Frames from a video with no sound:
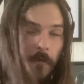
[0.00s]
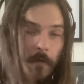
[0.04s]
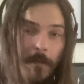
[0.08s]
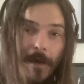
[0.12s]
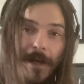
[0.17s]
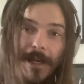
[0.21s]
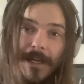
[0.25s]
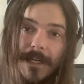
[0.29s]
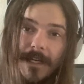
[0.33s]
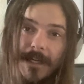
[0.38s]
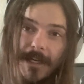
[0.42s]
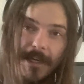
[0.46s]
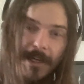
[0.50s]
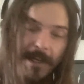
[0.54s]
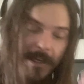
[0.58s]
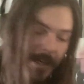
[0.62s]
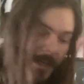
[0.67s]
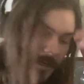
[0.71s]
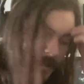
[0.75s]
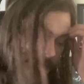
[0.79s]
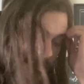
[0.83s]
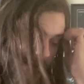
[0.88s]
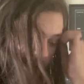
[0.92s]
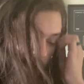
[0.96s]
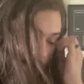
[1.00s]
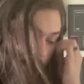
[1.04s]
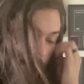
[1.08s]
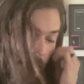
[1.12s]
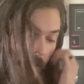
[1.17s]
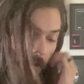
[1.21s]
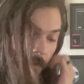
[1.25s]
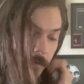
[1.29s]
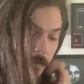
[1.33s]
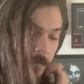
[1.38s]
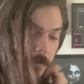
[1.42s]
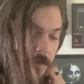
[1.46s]
my gigging is I'll
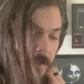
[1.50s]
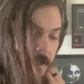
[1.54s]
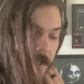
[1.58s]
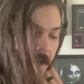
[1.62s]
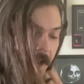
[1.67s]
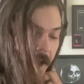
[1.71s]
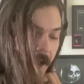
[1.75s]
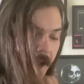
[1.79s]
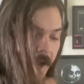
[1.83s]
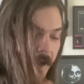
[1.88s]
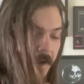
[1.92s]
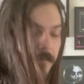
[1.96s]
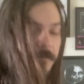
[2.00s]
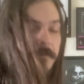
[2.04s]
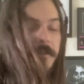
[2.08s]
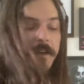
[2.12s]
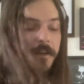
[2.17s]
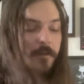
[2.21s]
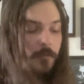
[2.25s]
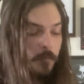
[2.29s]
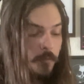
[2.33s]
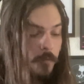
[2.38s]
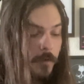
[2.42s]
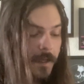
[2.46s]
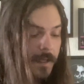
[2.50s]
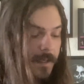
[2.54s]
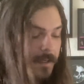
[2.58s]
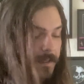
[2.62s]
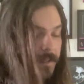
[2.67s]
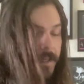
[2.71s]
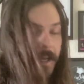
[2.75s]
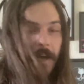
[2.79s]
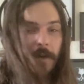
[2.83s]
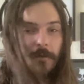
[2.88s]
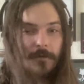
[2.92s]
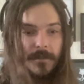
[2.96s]
probably have it written
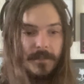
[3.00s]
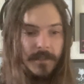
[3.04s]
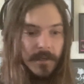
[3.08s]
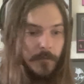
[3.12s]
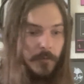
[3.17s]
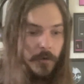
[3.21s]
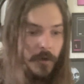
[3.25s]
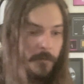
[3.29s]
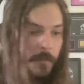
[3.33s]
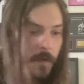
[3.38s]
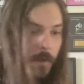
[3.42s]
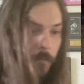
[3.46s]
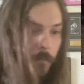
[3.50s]
down somewhere on my